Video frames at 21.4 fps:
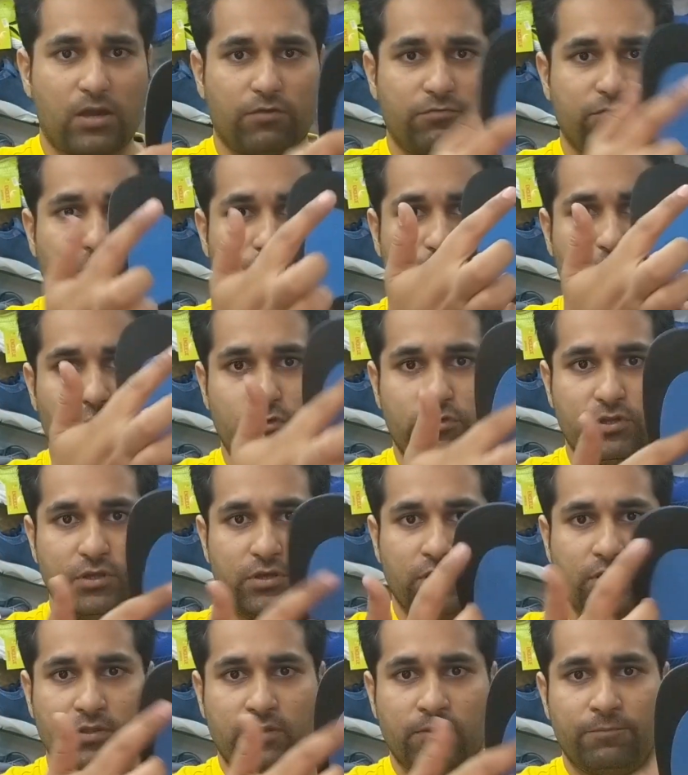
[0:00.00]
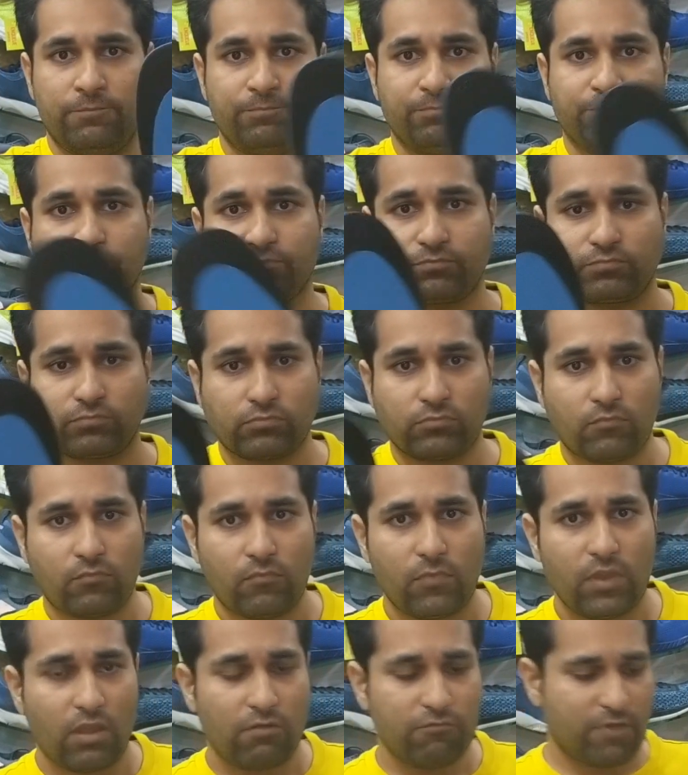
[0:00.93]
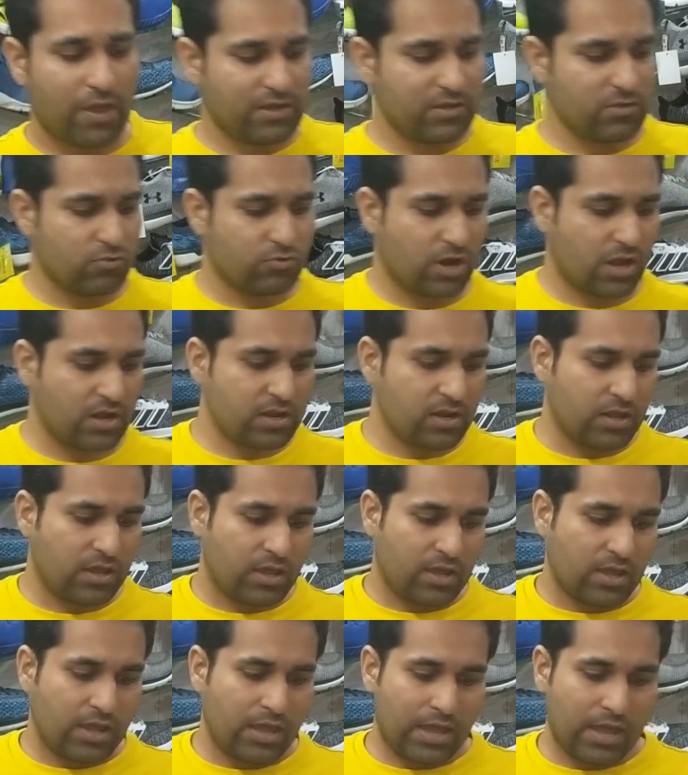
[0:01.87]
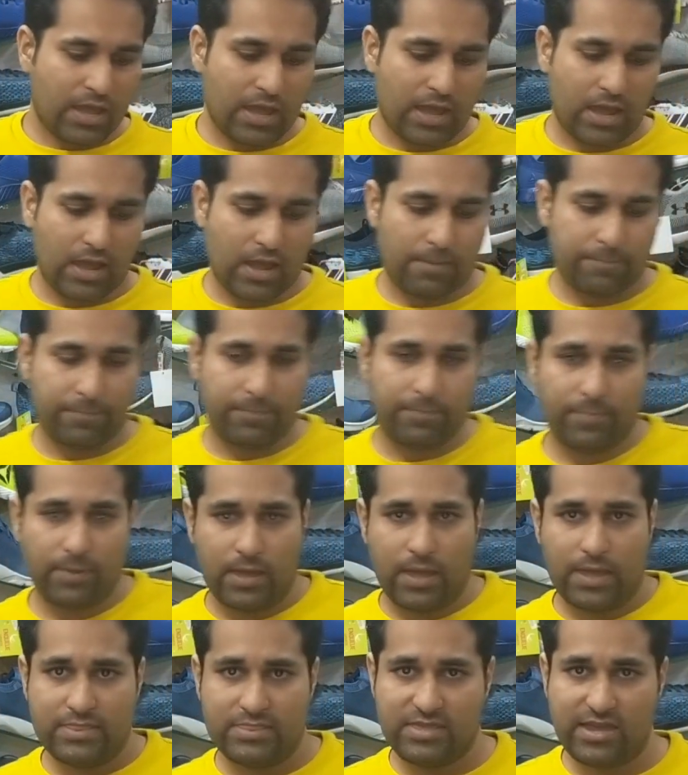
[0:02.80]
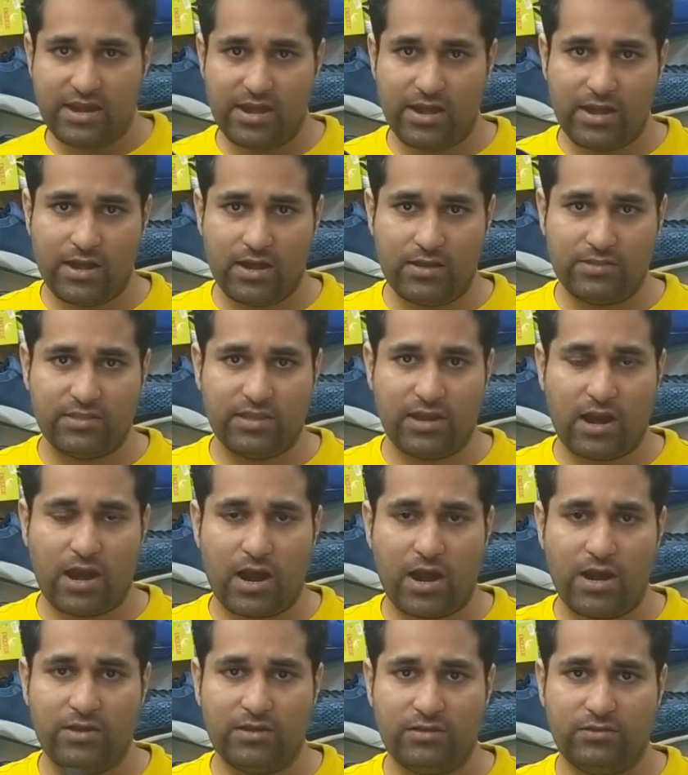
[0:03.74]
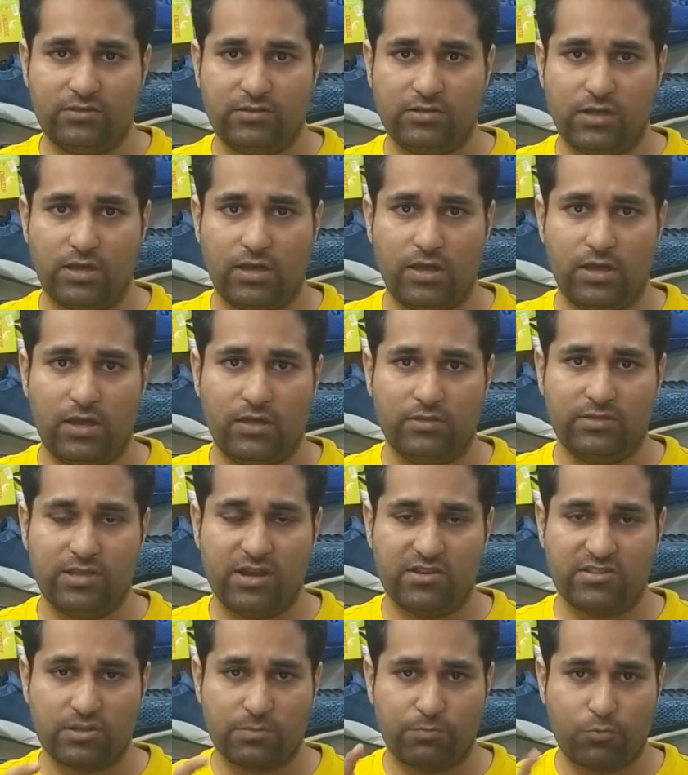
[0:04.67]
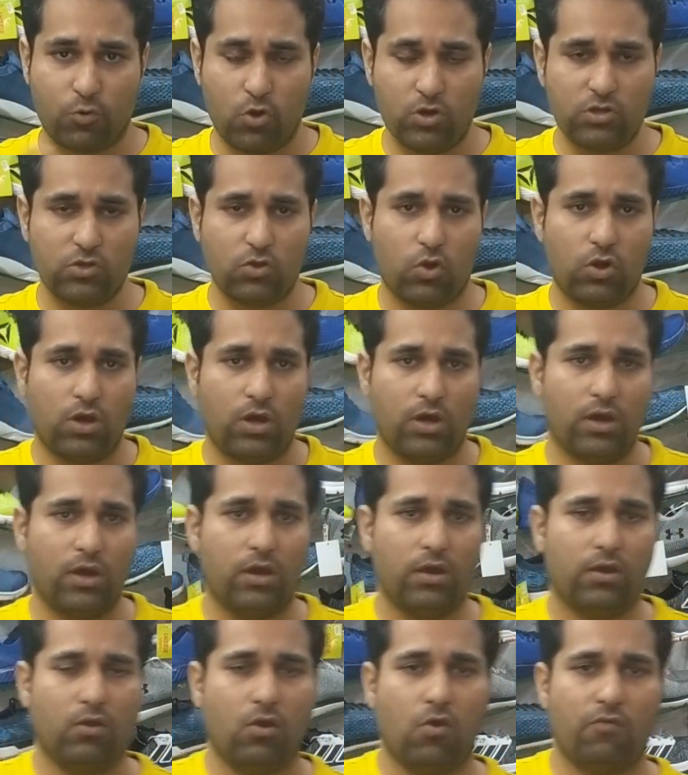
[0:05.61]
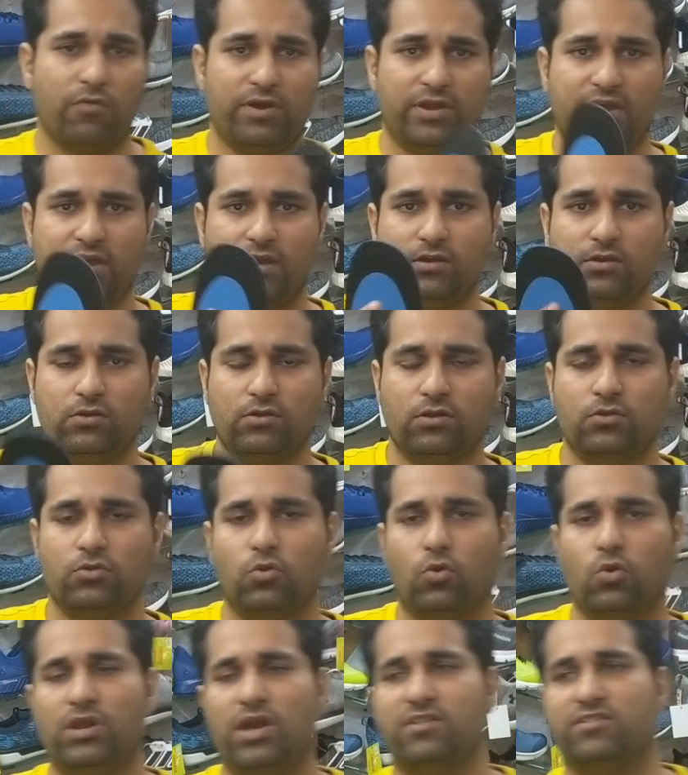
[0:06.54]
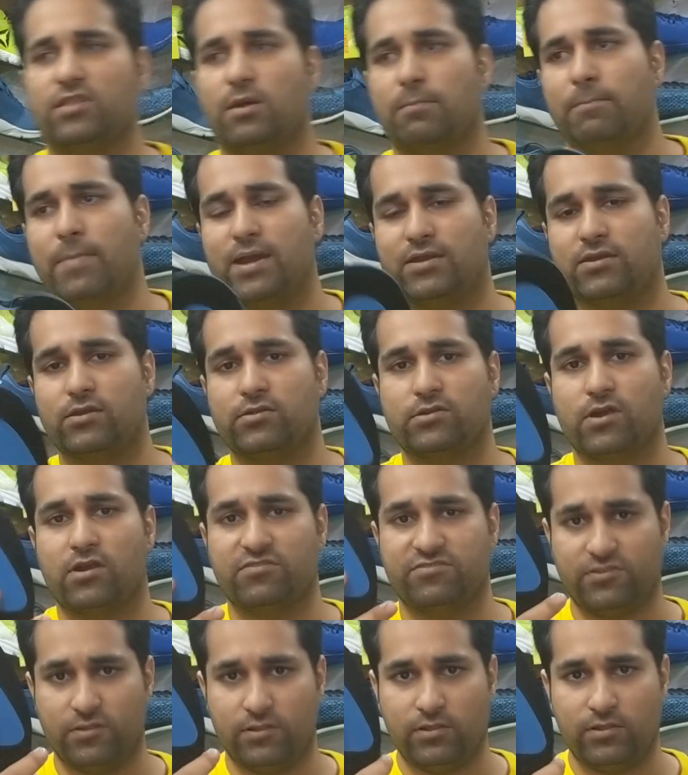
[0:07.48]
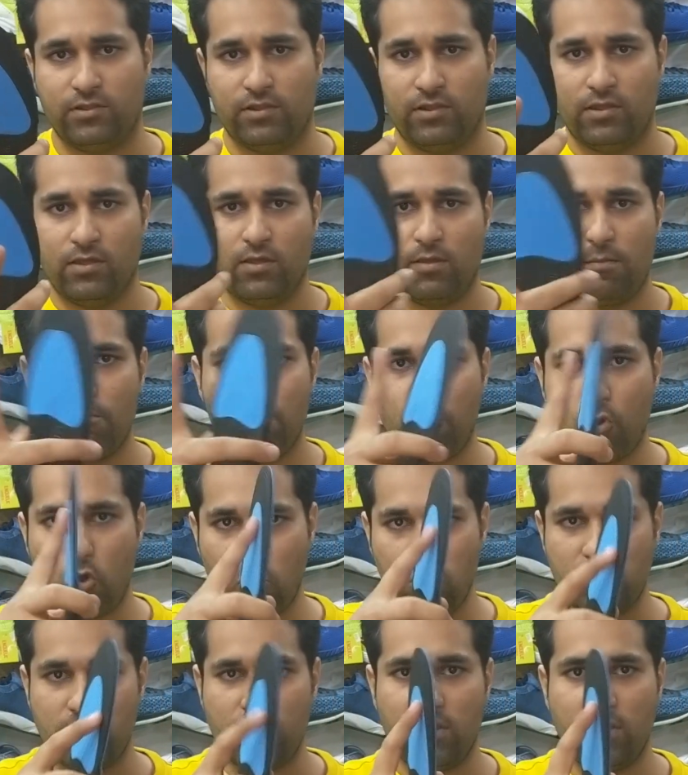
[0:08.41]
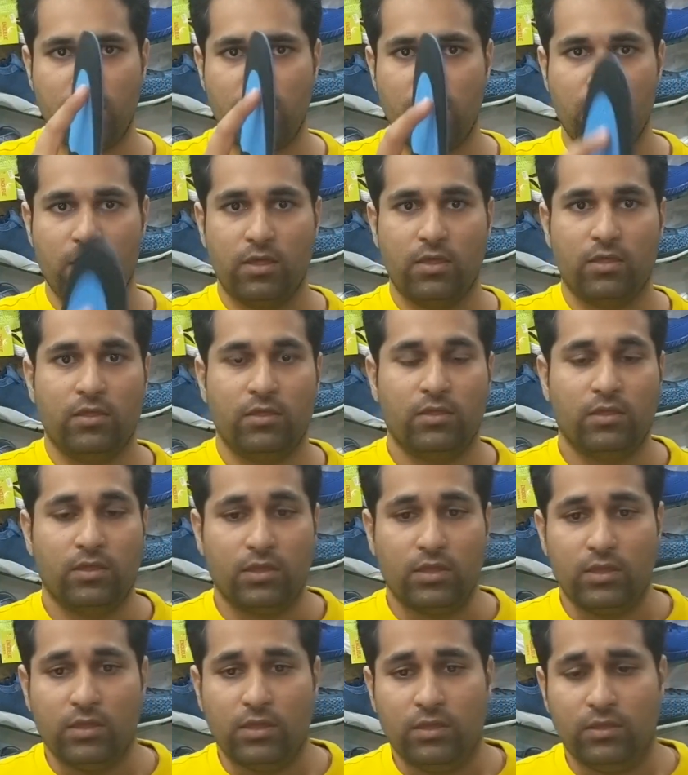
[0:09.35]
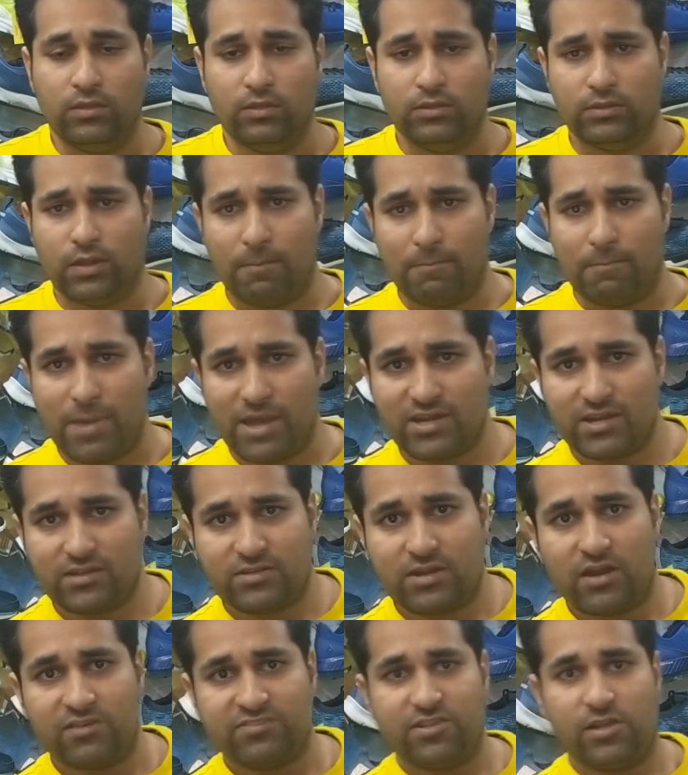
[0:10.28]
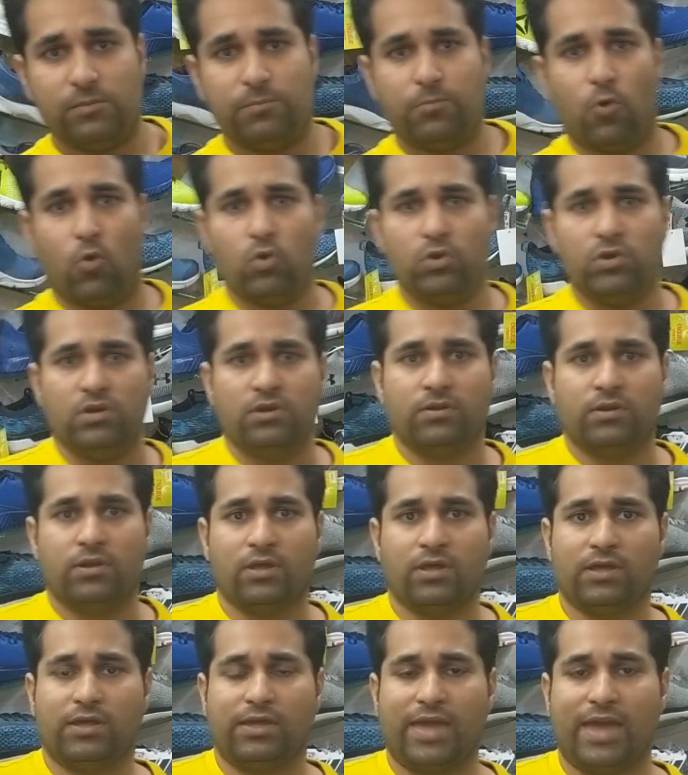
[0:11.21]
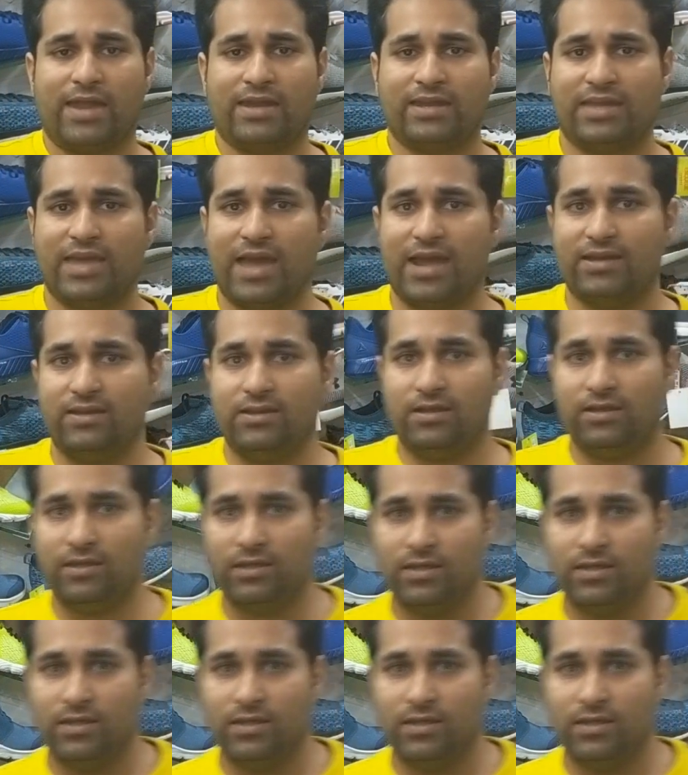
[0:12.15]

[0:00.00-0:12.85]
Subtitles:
of the foot. When you run, there's a bone over here known as the metatarsal bone. The metatarsal bone can it